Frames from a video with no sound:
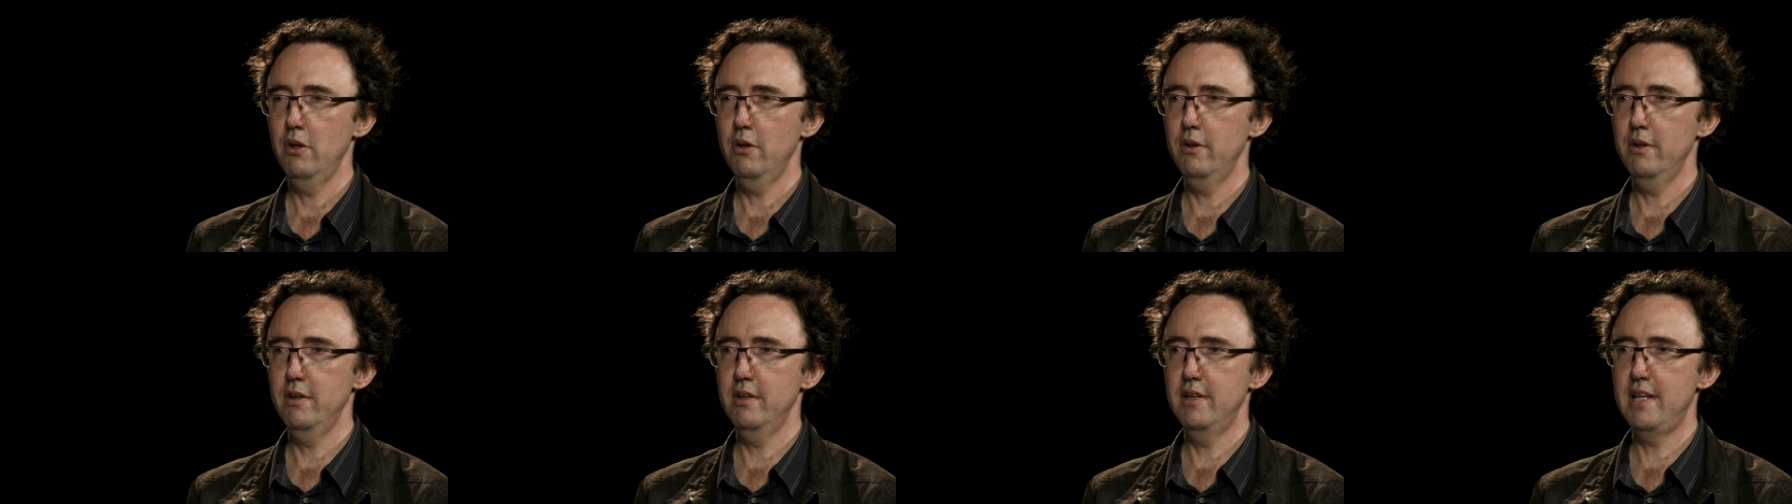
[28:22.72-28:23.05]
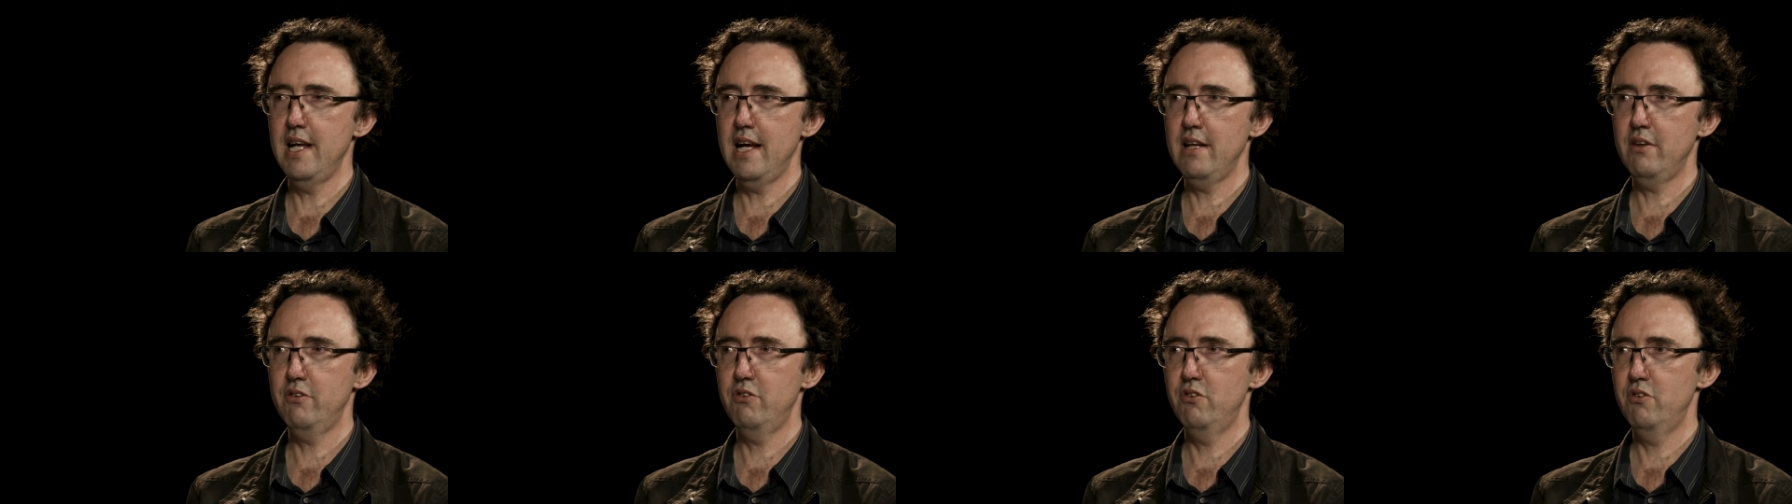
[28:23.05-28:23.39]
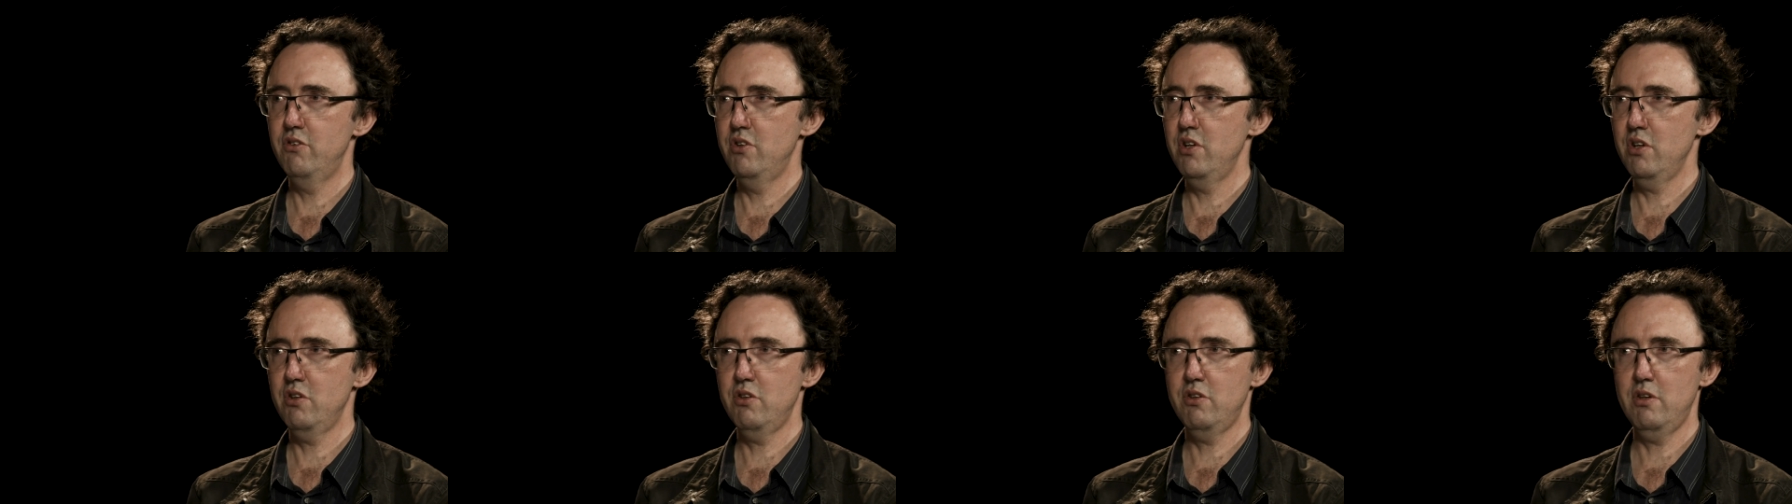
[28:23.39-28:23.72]
that's
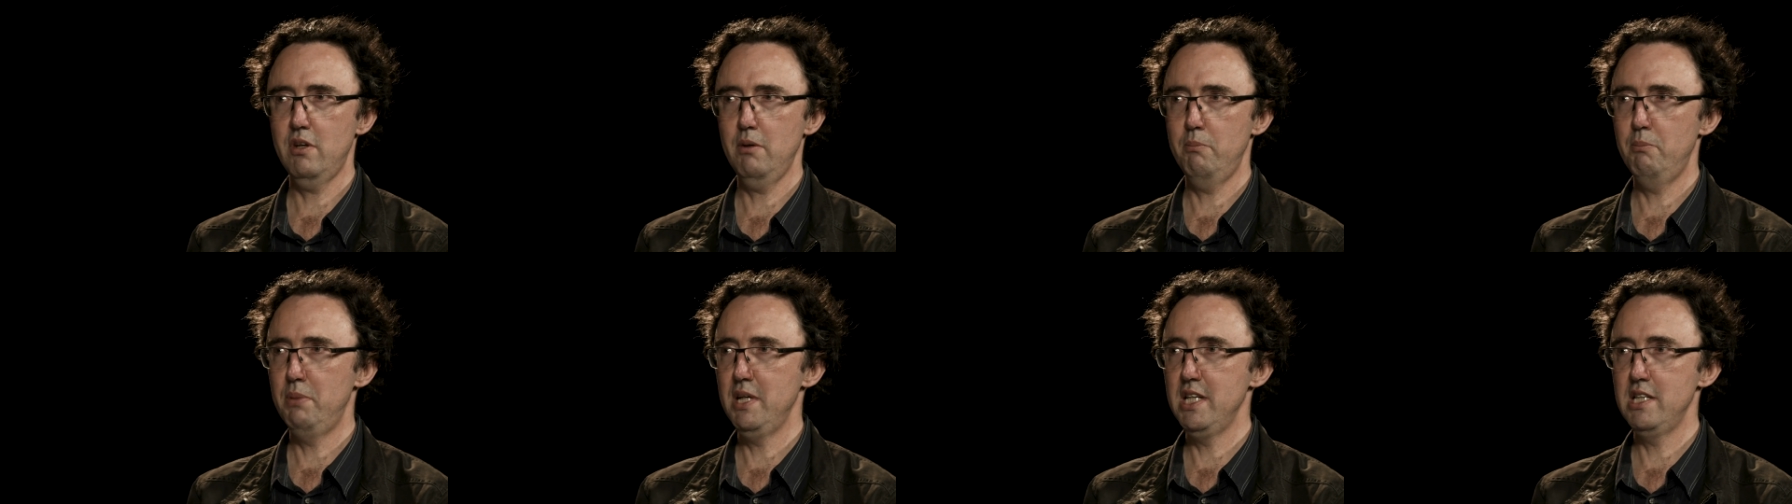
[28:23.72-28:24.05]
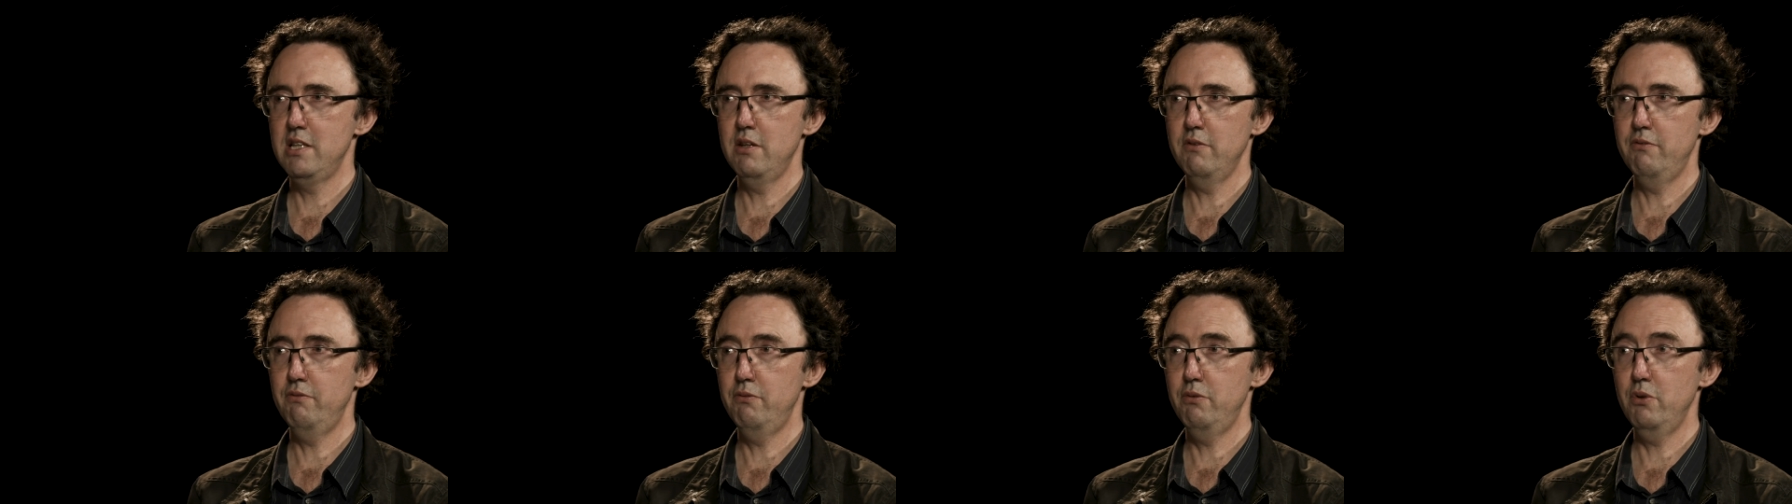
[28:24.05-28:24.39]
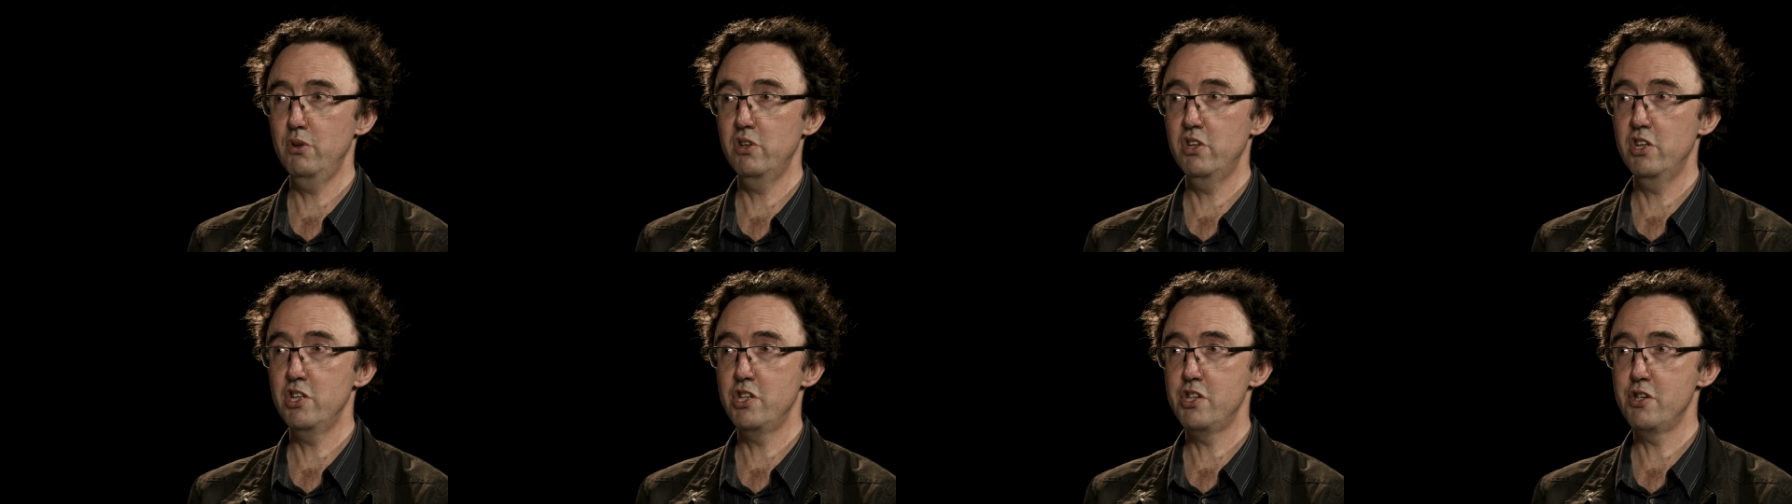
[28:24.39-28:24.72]
just a piece of
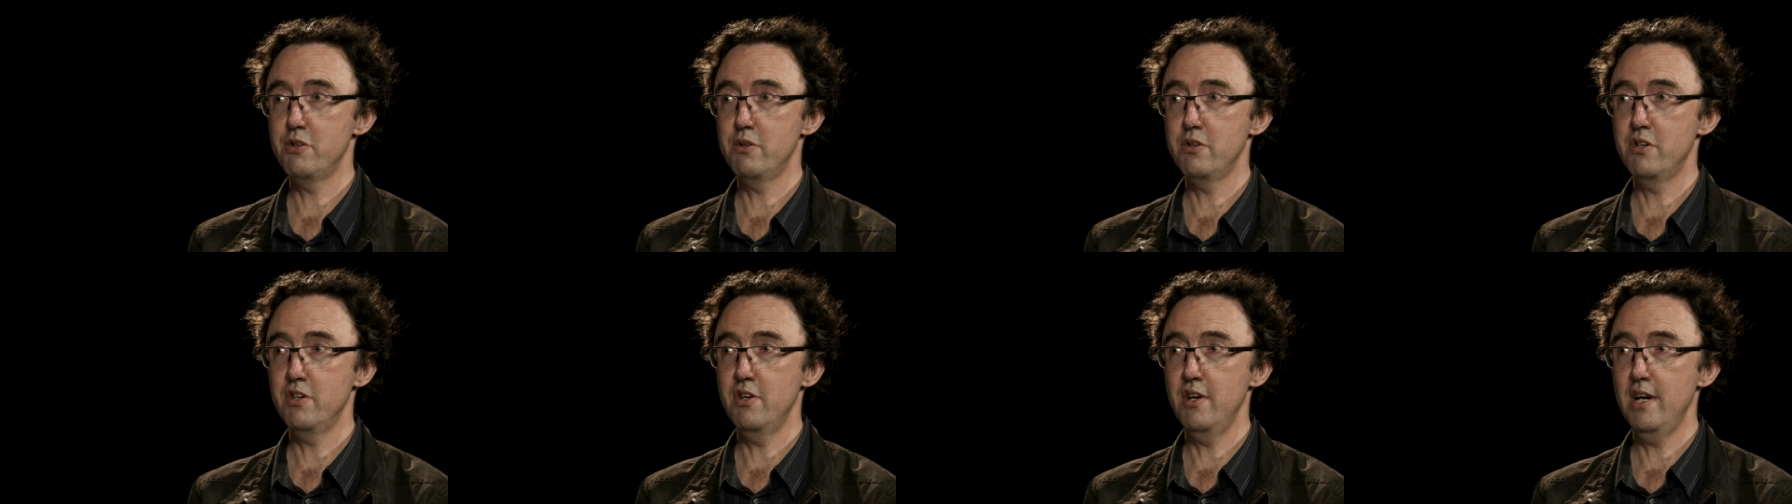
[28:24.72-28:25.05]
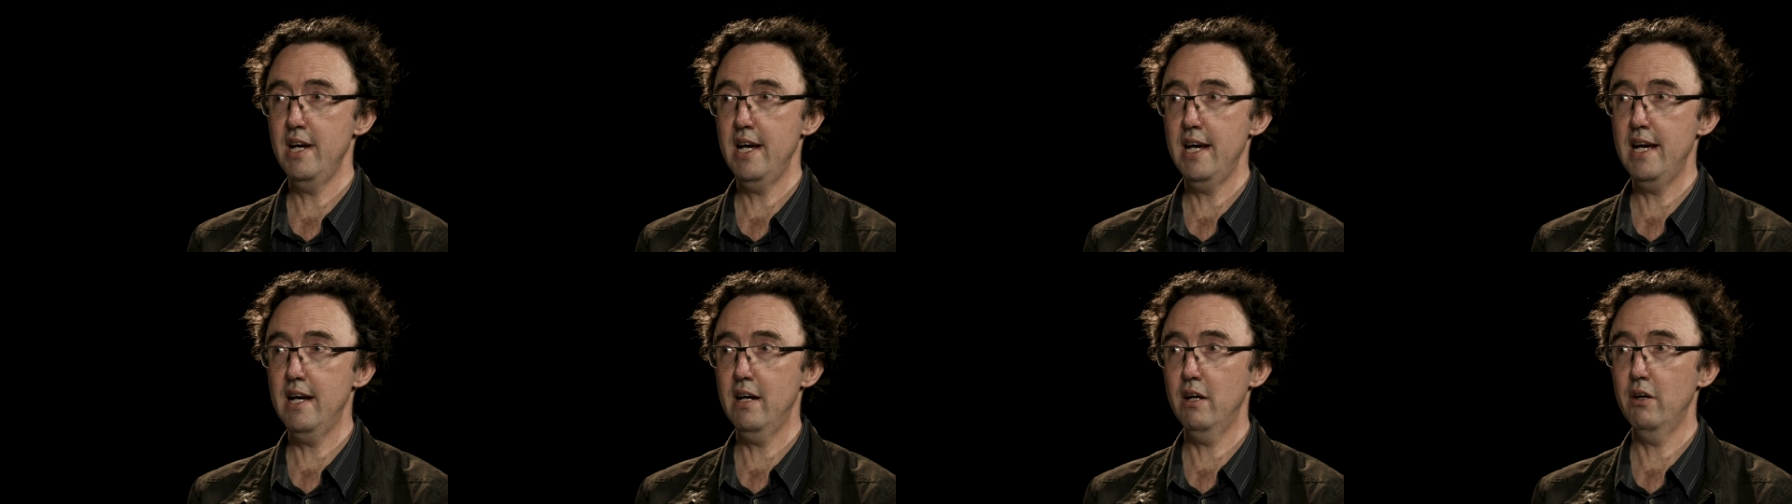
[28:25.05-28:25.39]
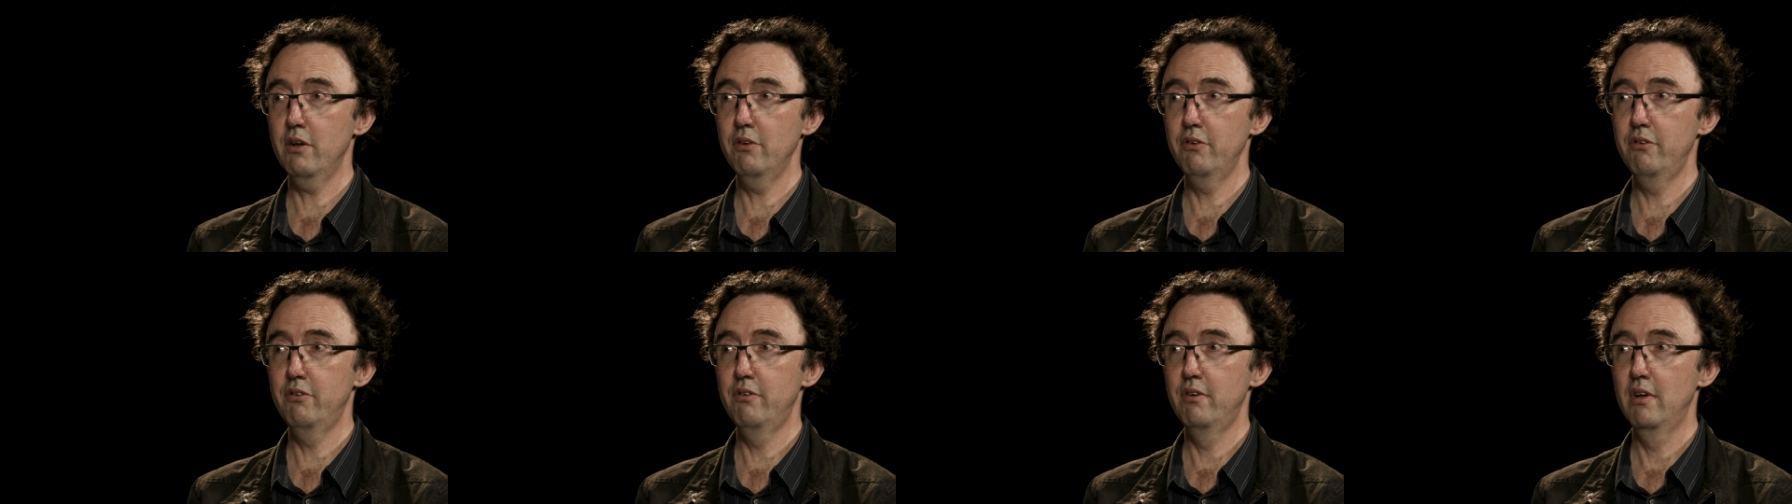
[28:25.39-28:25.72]
furniture in your
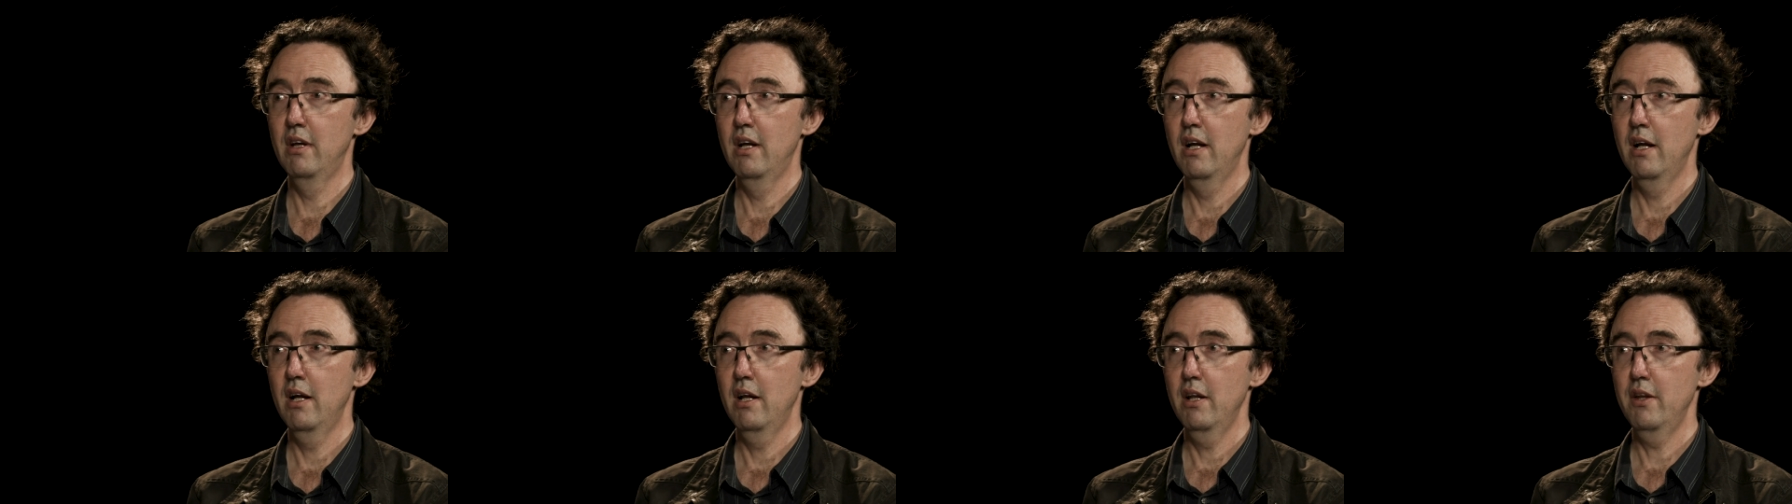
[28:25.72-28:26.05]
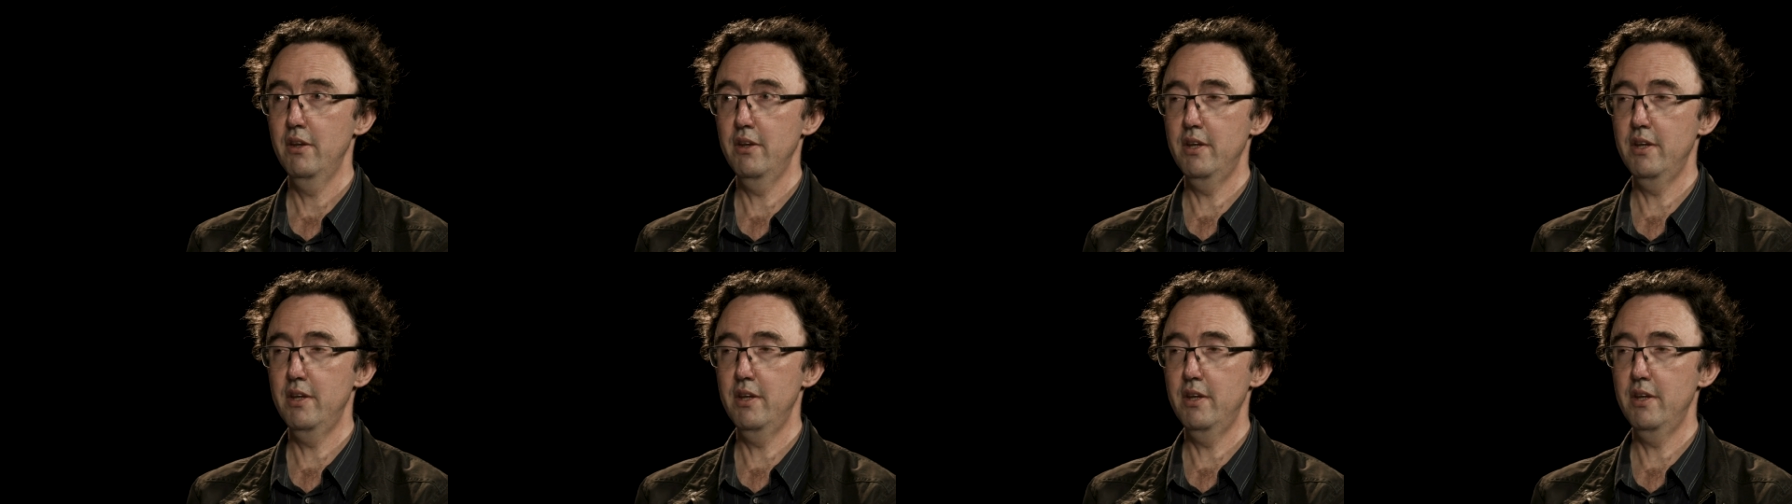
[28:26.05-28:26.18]
house mm.